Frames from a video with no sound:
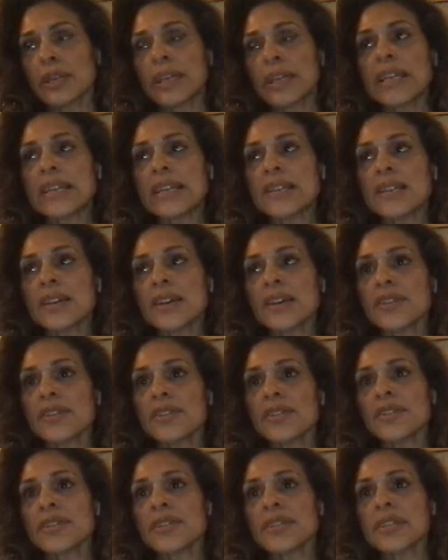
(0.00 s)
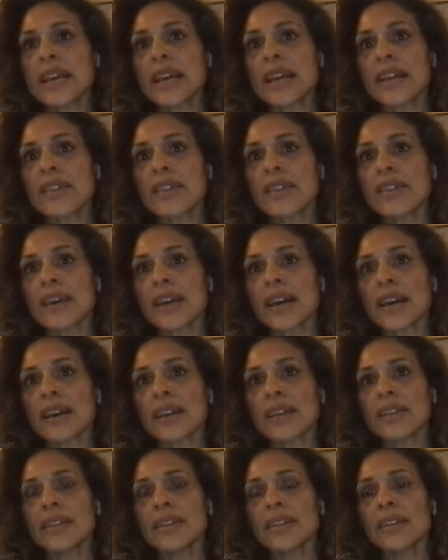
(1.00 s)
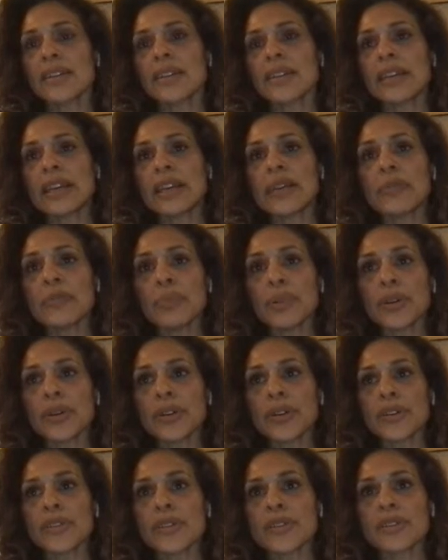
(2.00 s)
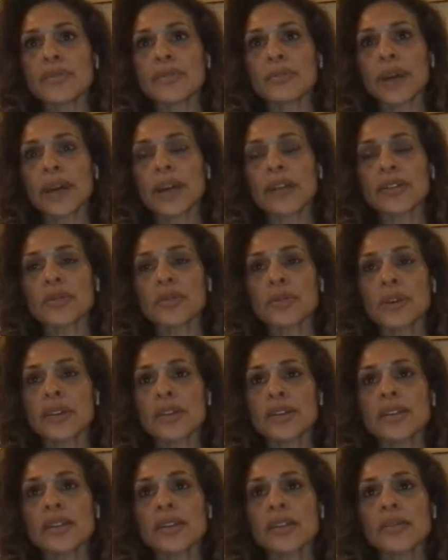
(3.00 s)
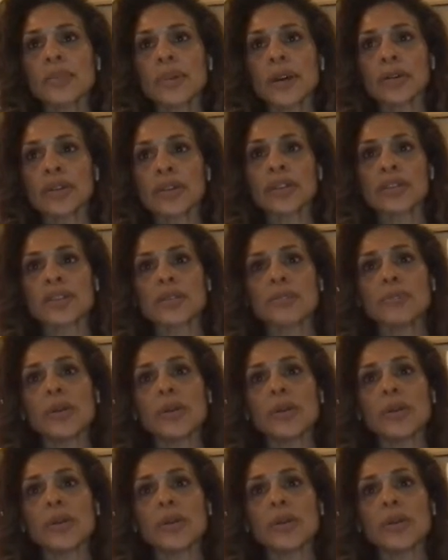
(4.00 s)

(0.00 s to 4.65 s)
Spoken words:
need to understand that inputs back to what I said about it's a